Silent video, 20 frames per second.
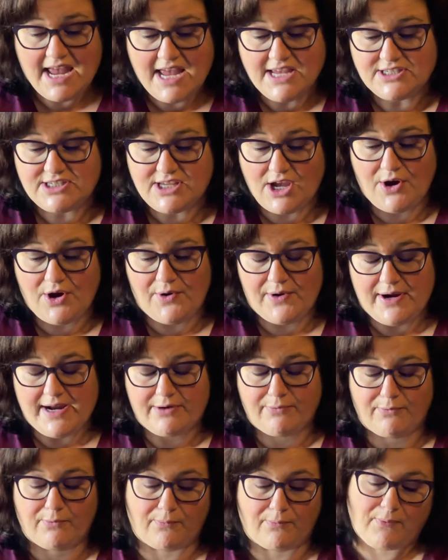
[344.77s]
So
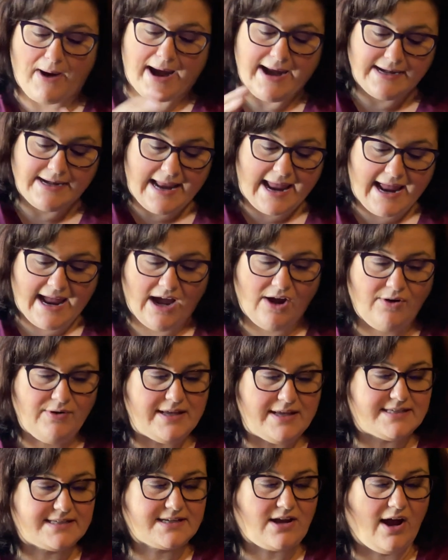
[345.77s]
right now
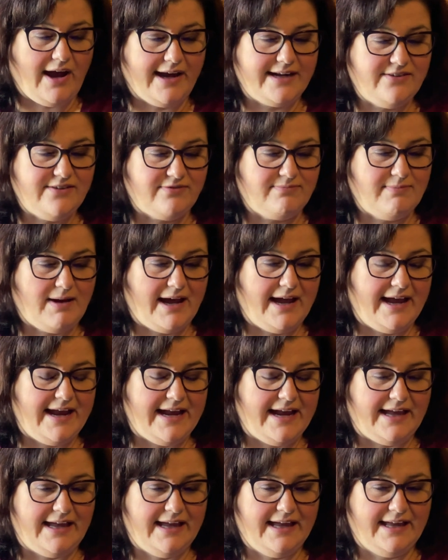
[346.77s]
it's kind of my
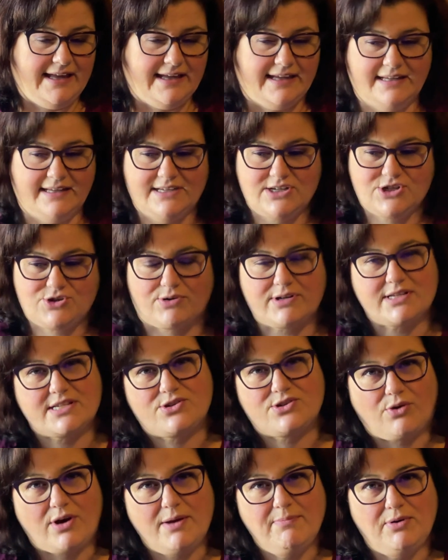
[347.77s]
uh, short
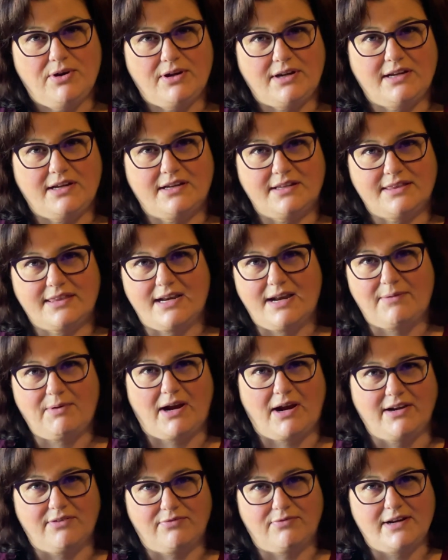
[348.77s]
story book that I'm
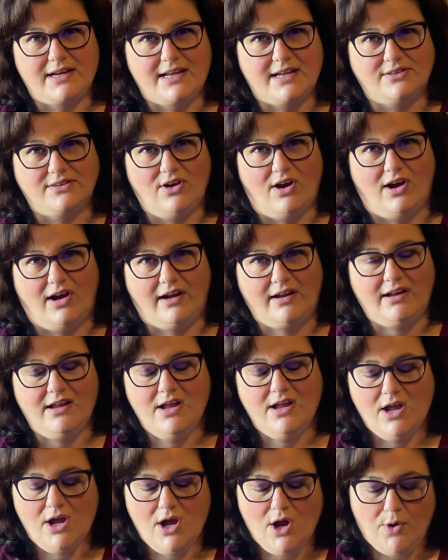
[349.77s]
kind of reading along
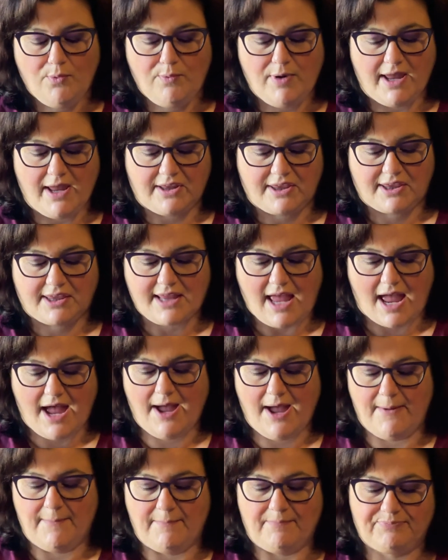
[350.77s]
with.
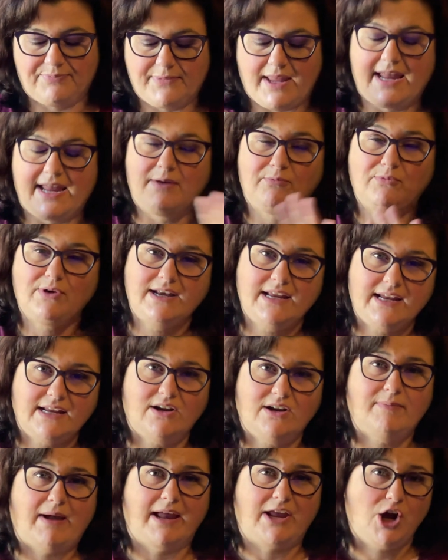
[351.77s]
Um, I am reading it
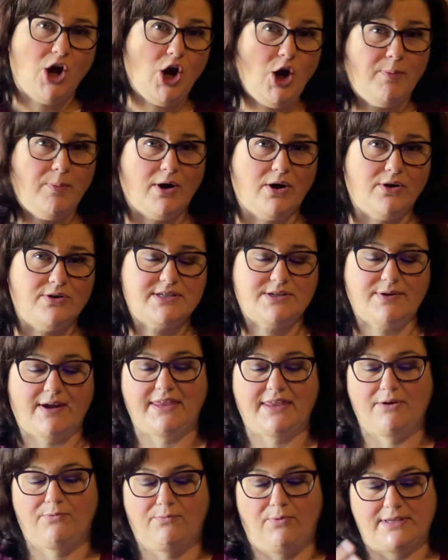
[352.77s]
on my Kobo, so I
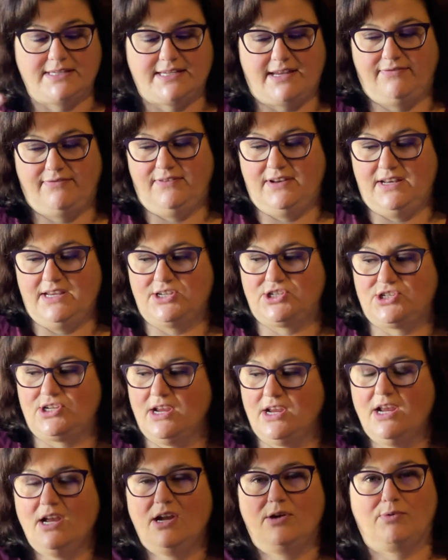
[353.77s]
think once I finish
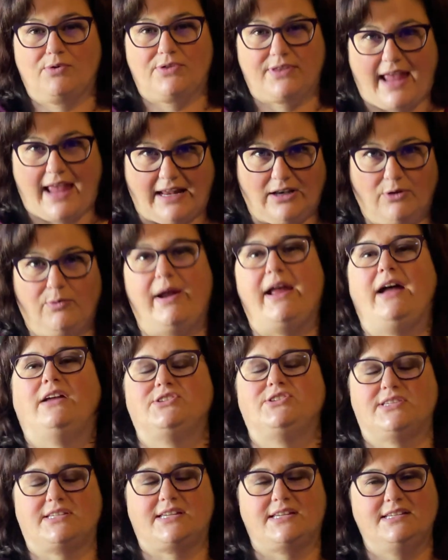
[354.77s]
Ruth Galloway, I'll
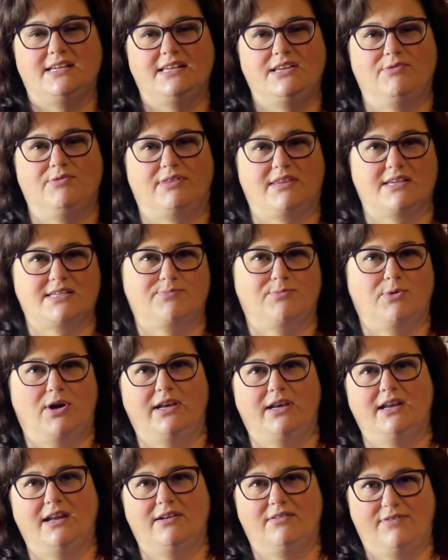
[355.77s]
just continue with this
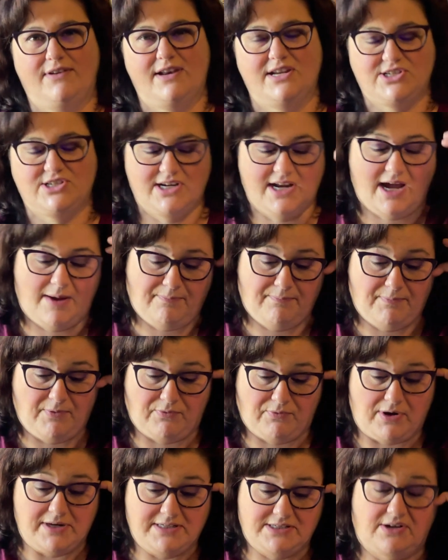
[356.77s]
one and finish it up
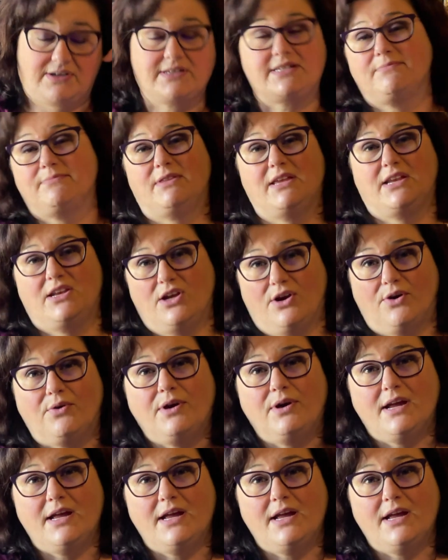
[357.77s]
before I start something new.